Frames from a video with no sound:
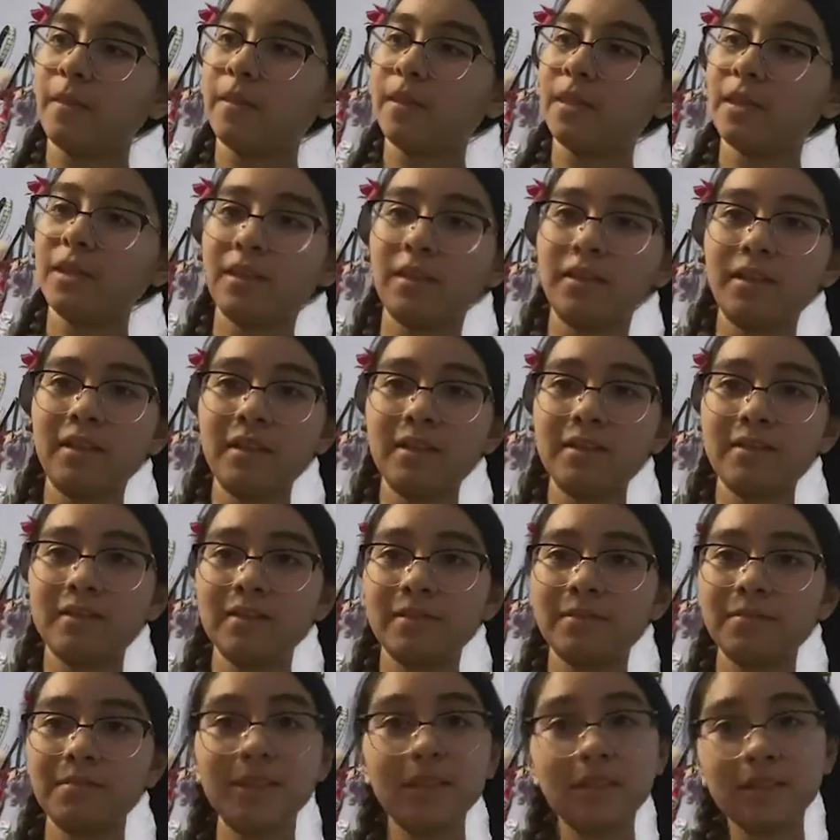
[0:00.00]
Yes,
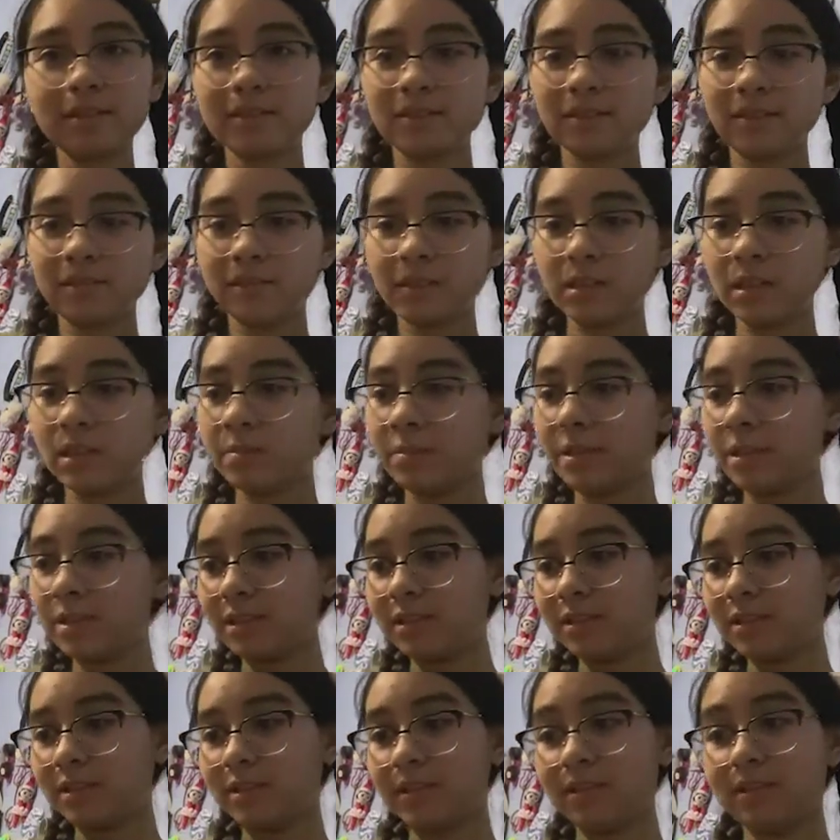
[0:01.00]
because of
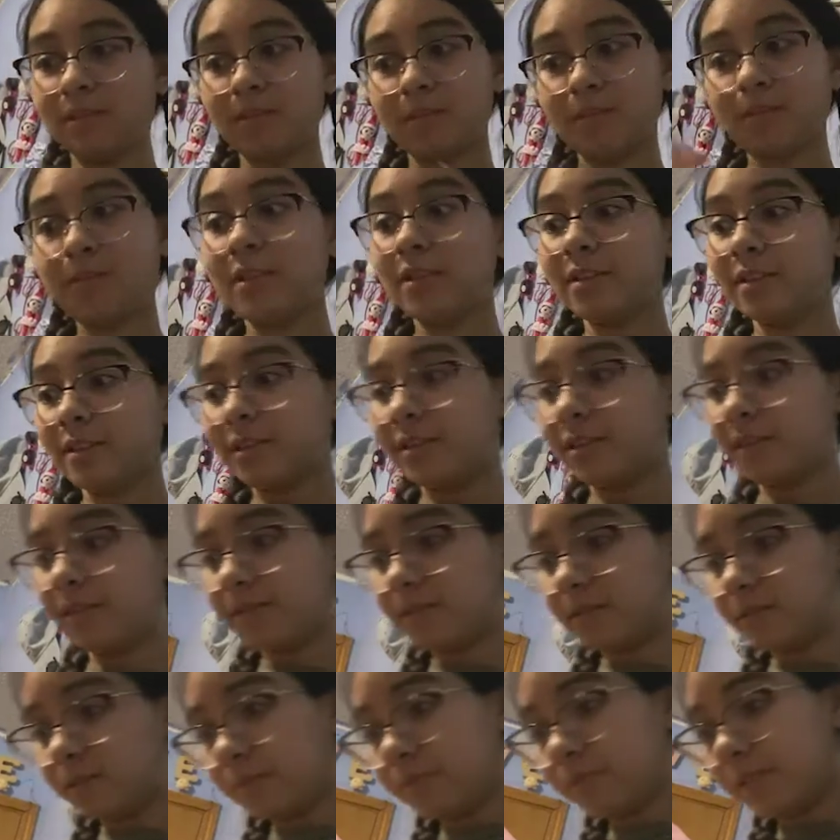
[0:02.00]
emergencies. I'm probably going to have to
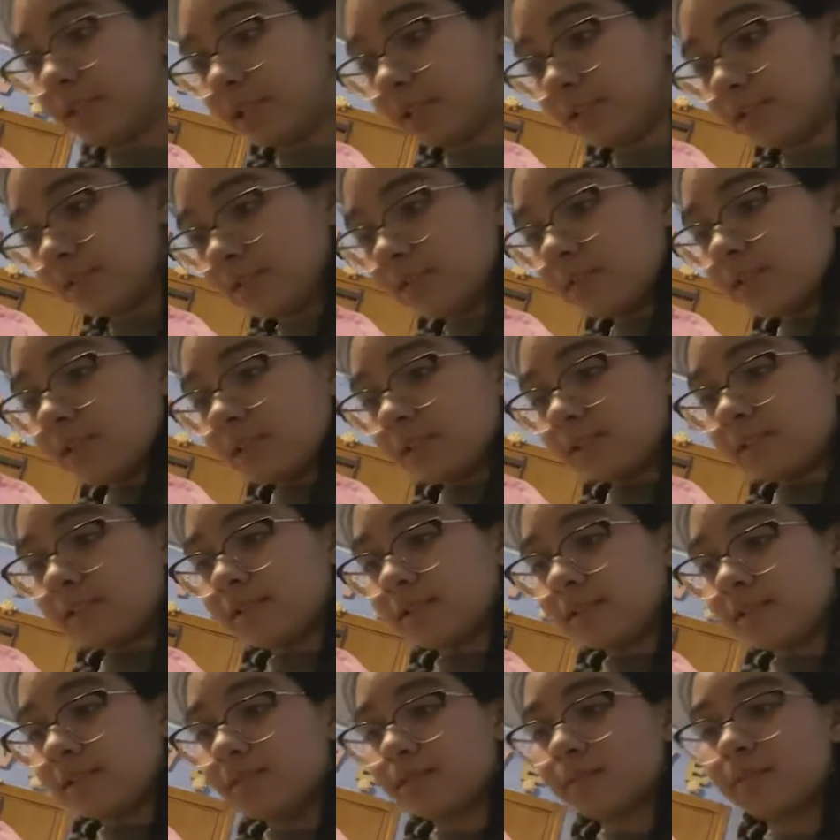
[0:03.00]
replace it. I see.